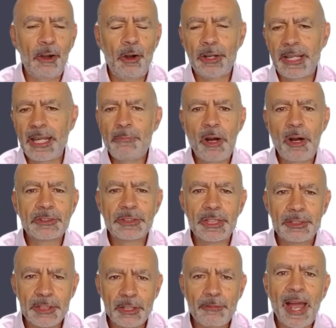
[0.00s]
Keep asking
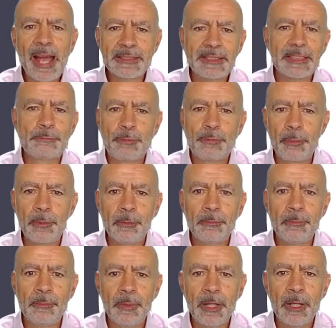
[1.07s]
yourself, has this
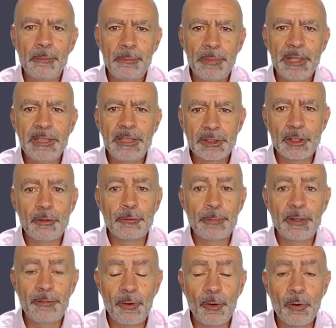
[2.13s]
problem been solved
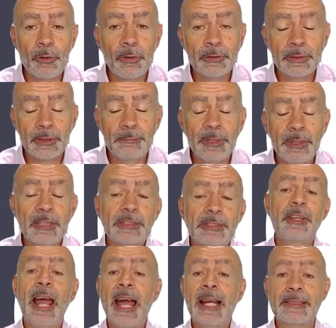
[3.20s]
before? Because if
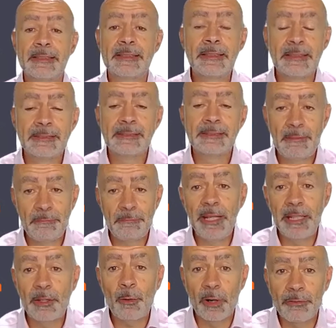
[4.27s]
it hasn't, it may
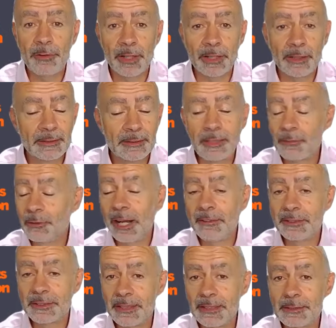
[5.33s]
qualify. There's no
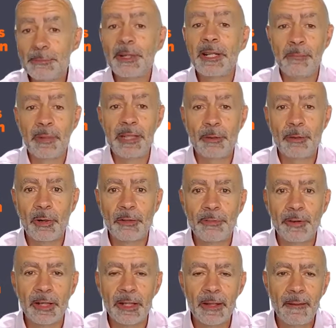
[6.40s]
guarantees, but it may qualify.